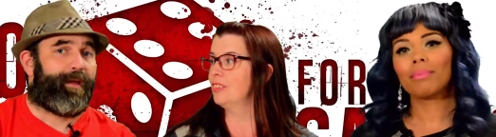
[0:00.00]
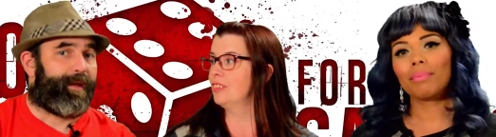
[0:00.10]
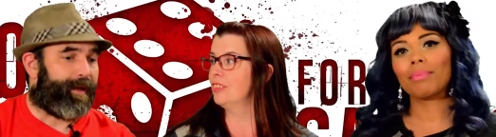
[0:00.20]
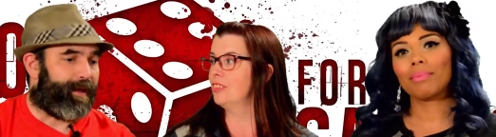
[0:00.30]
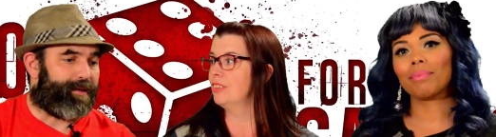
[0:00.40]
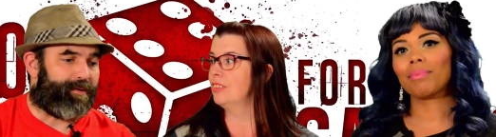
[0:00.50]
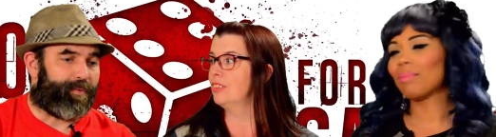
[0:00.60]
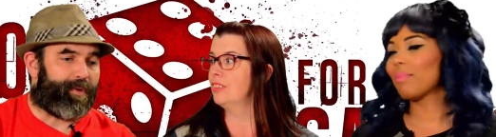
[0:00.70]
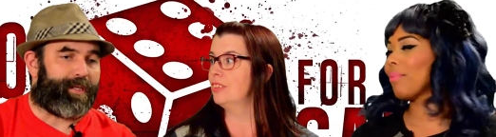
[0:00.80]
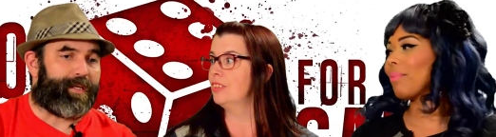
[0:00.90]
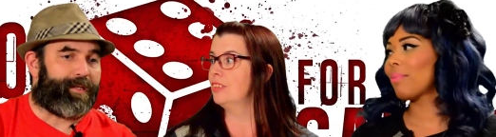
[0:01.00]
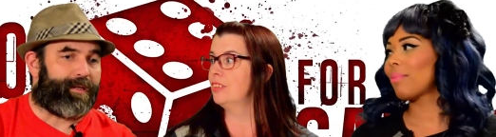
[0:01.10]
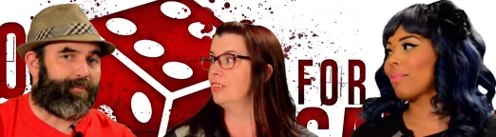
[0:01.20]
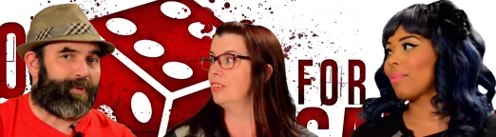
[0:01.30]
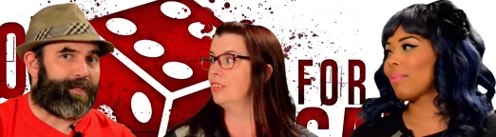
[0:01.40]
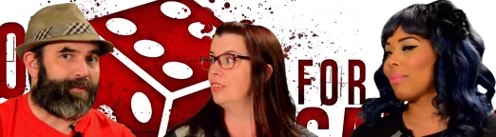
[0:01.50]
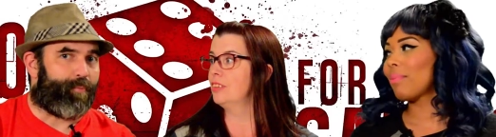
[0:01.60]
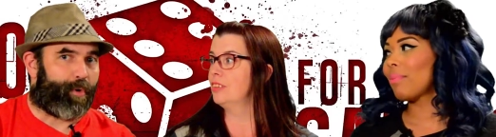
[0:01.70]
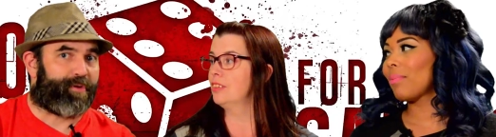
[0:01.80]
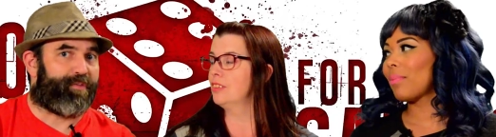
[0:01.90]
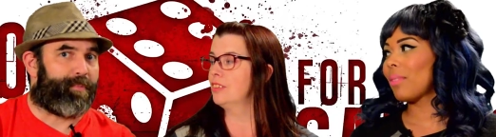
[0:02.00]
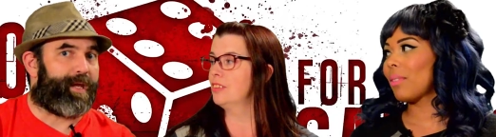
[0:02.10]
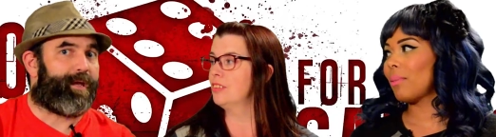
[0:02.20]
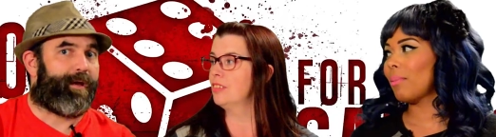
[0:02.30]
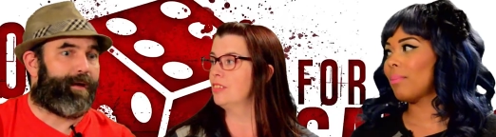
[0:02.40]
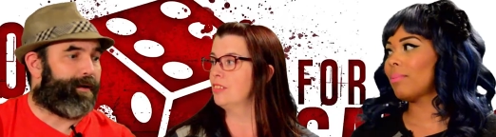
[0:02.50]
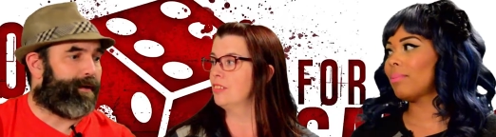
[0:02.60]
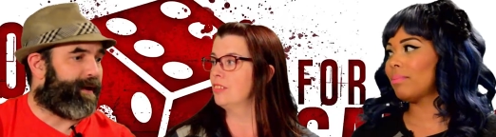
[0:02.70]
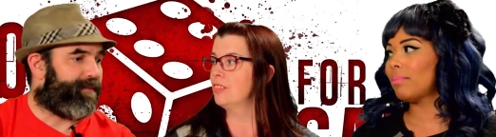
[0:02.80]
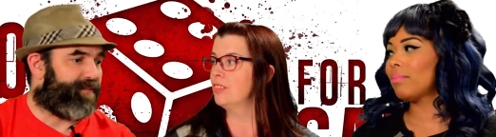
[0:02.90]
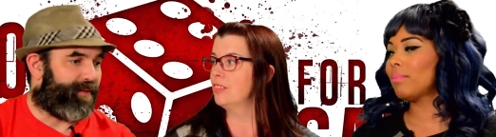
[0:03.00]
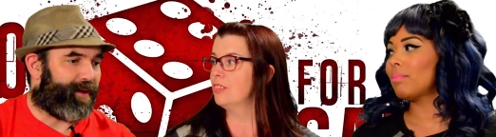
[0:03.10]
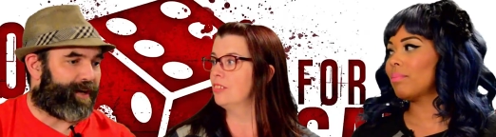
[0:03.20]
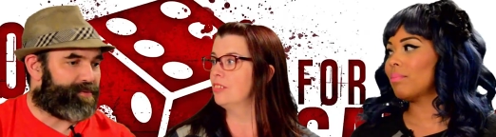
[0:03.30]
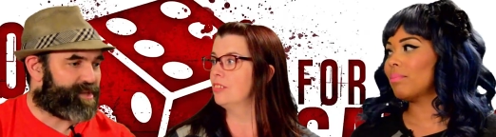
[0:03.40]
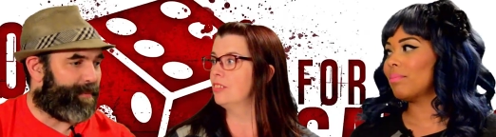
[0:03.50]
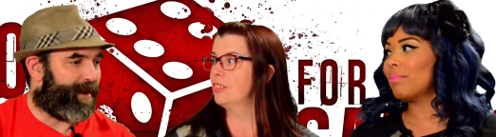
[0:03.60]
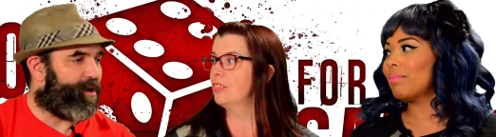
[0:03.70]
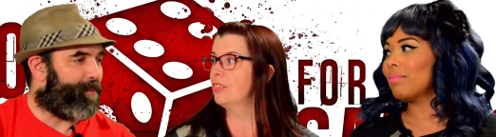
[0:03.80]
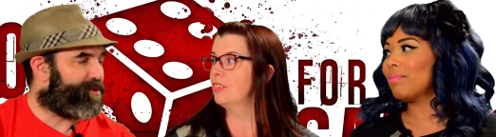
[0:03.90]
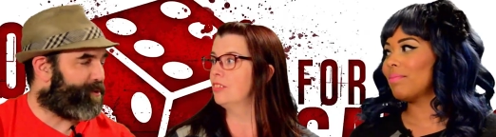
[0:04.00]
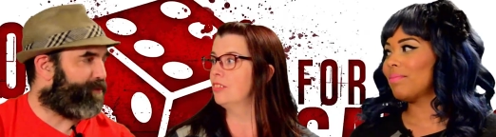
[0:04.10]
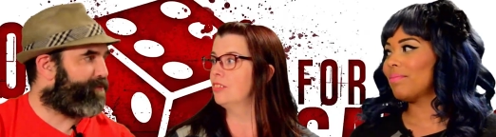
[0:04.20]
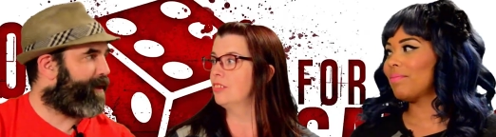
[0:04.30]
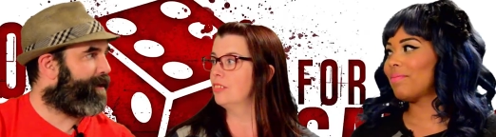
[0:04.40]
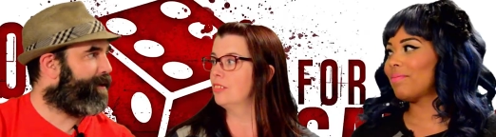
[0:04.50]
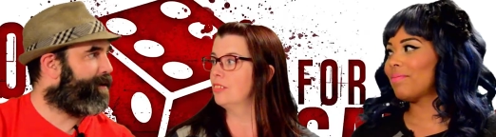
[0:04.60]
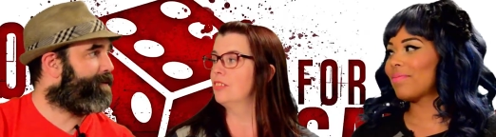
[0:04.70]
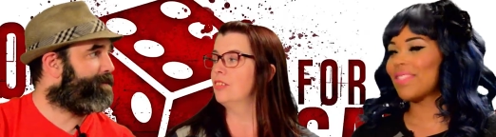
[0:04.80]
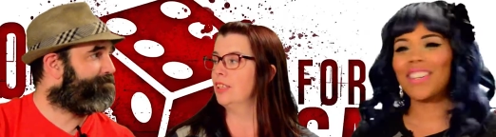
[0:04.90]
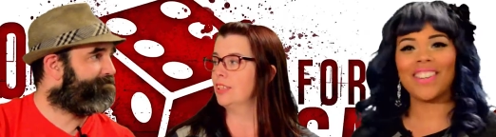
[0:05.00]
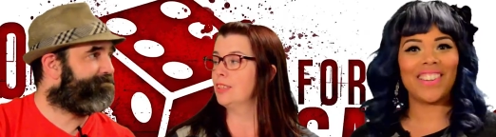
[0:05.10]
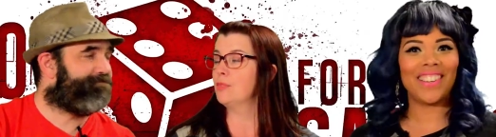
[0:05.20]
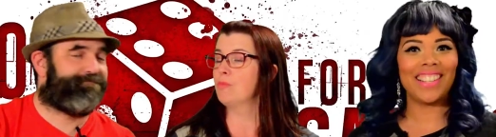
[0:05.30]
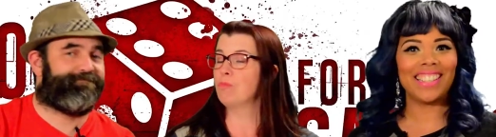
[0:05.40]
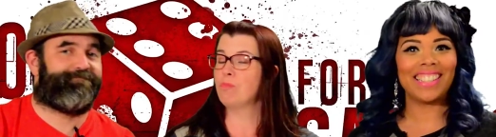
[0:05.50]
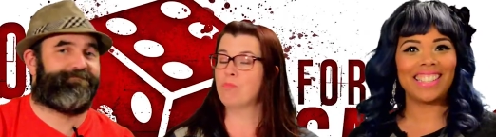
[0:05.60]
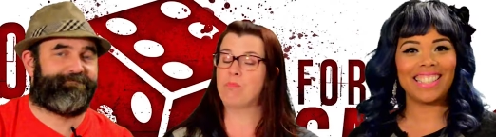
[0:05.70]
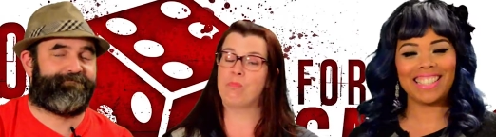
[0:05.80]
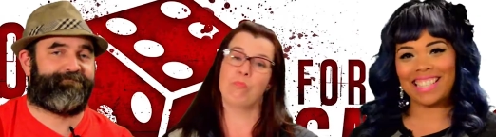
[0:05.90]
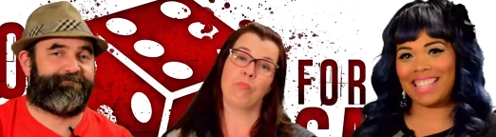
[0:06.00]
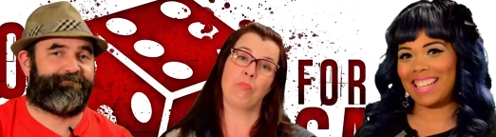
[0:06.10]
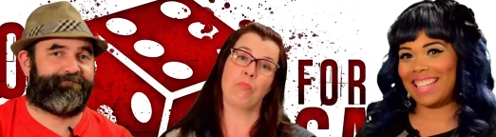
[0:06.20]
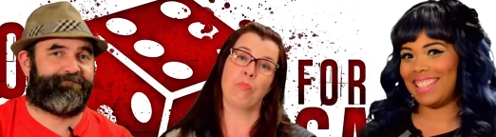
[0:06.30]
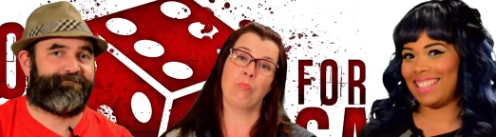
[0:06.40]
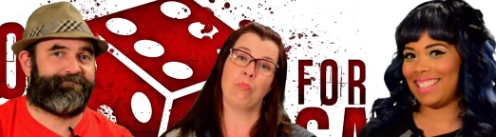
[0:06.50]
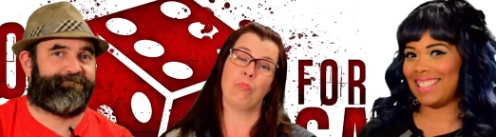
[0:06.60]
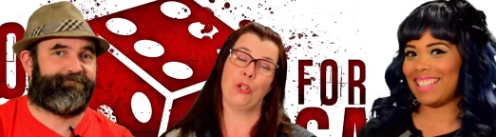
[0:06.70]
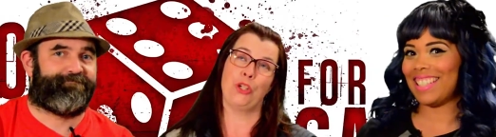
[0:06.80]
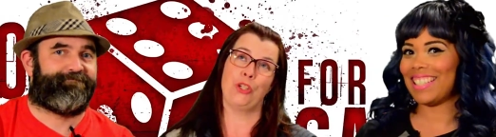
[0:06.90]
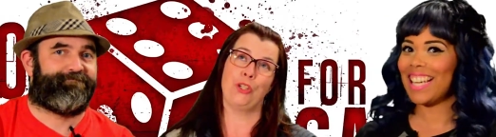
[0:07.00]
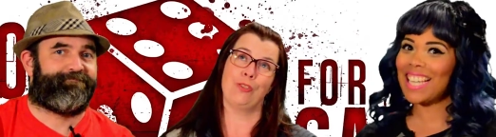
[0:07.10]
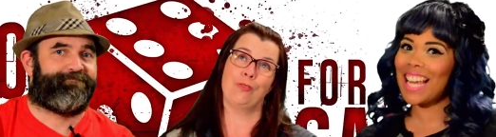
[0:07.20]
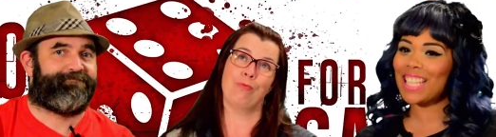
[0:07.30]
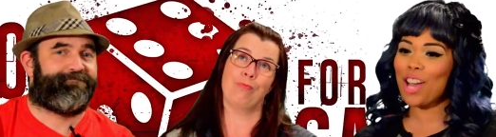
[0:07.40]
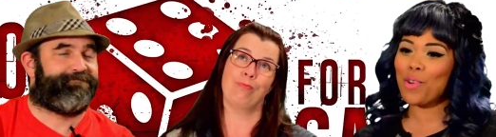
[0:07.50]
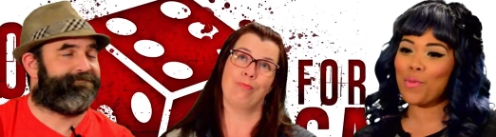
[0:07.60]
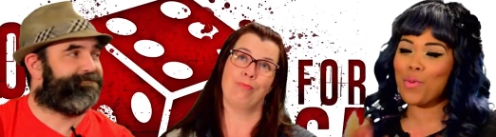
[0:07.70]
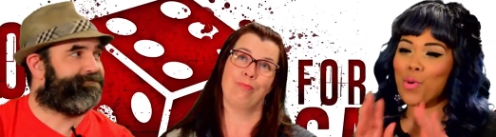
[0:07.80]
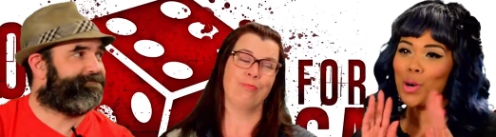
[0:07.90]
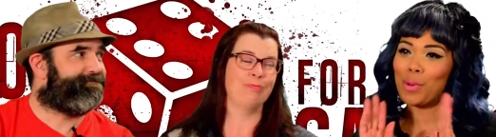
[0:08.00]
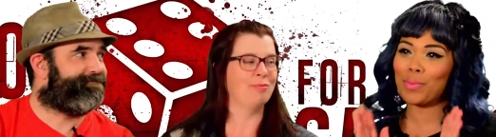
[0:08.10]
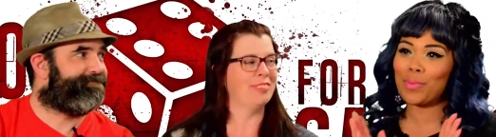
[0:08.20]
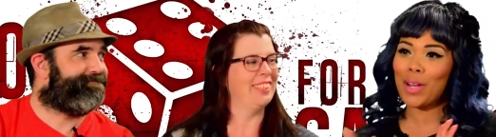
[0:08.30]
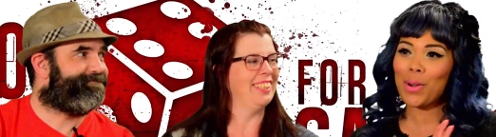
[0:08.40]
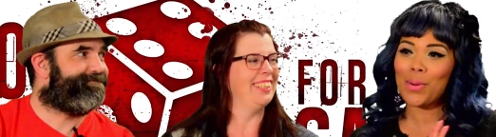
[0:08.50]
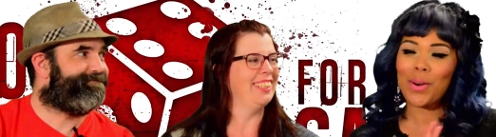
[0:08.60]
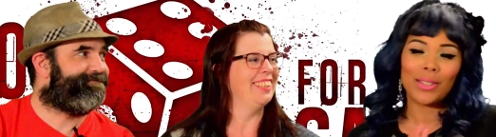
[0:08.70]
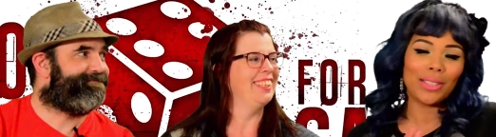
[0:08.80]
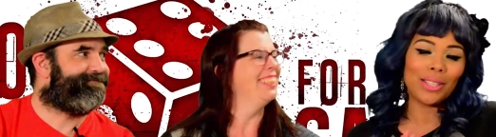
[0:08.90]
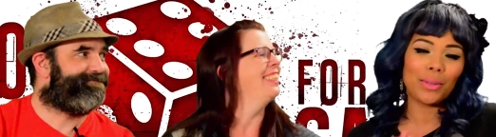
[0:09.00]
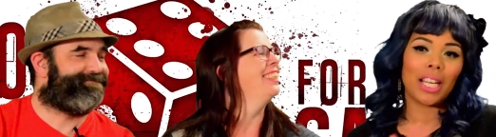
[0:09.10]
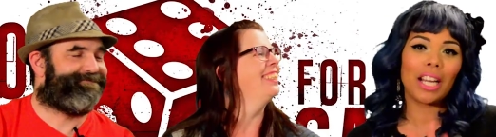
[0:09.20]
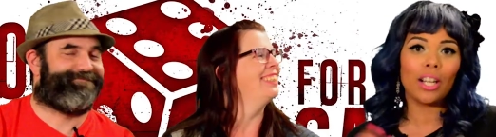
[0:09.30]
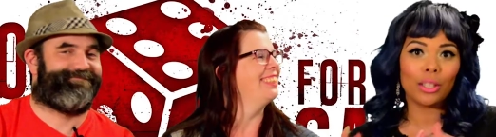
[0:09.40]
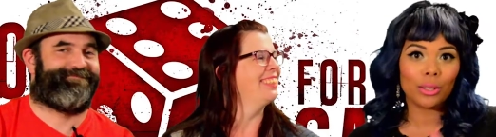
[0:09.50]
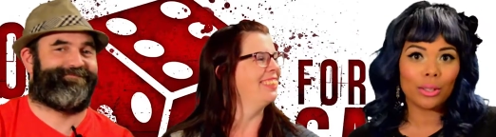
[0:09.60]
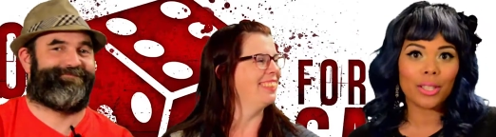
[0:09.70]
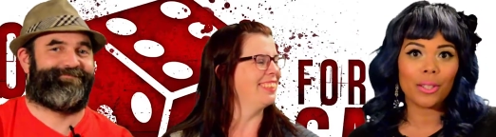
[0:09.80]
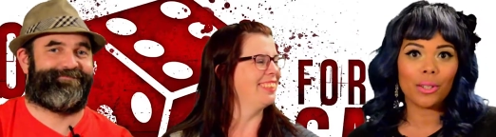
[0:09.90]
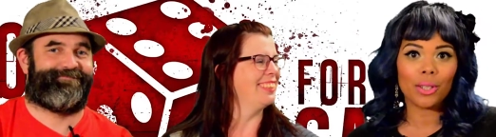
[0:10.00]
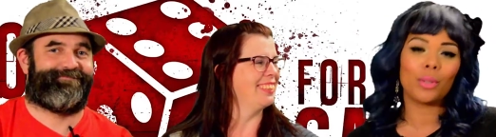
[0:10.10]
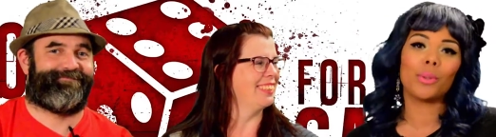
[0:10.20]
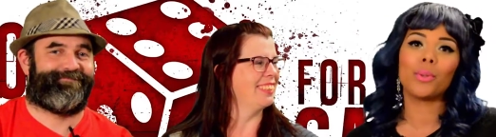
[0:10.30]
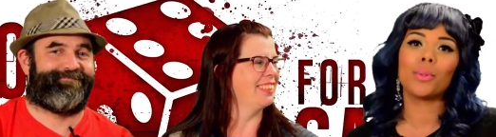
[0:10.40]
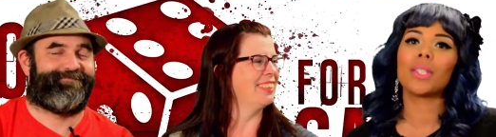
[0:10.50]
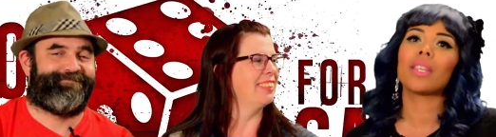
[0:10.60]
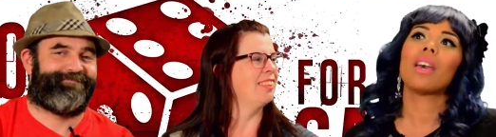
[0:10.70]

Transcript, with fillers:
Speaker 1: and it really, it really worked for me. I felt like I was coming home to an old friend.
Speaker 2: Aw, that's nice. It's like has that warm quality to it. The colors that are used,